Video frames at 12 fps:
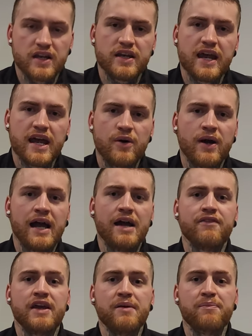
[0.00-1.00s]
Now, I
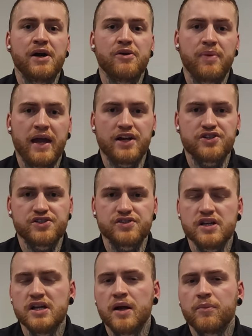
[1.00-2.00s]
have hip belt pouches,
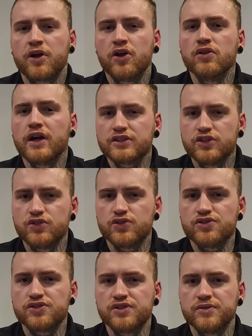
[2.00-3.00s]
but I don't like to
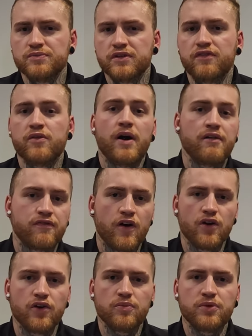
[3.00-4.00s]
use them for my
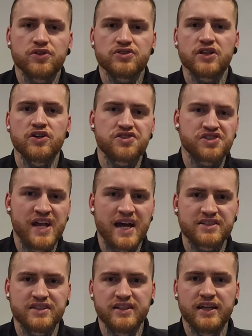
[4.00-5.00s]
phone because I've got
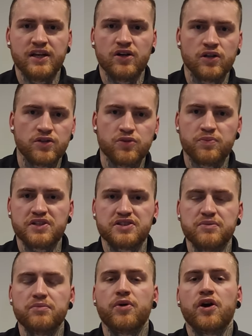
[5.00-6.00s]
snacks in there or little bits
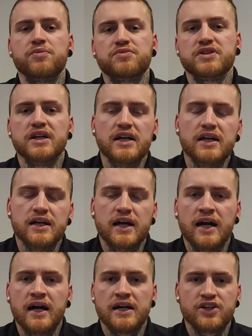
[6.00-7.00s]
and bobs,
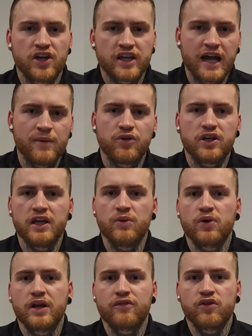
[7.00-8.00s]
you know, camera gear,
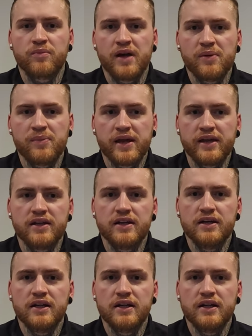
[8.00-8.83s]
whatever it may be.